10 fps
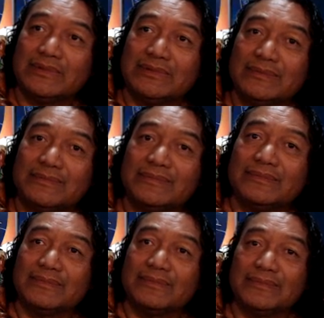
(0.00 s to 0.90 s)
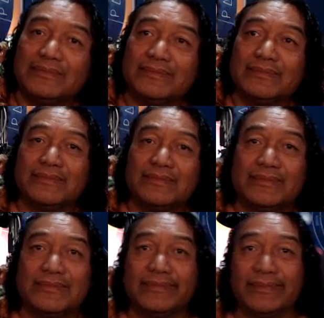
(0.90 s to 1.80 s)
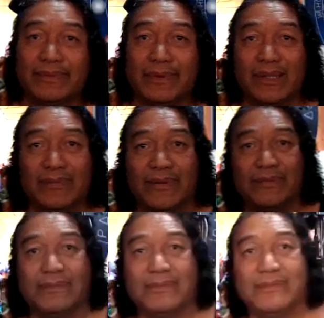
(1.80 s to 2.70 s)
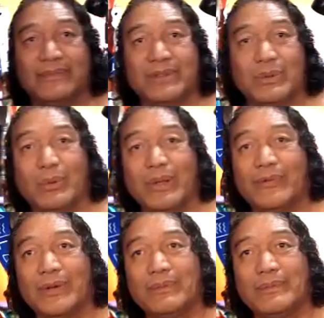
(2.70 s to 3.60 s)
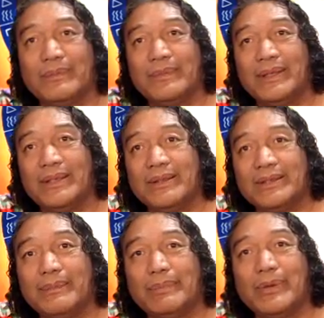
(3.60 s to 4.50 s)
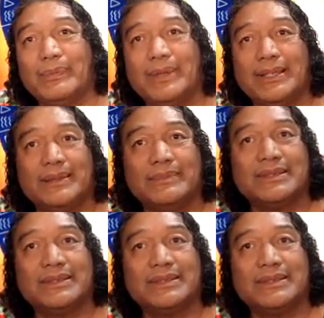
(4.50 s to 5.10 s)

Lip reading: That's where I'm from. That's where we're from. It's on both my arms.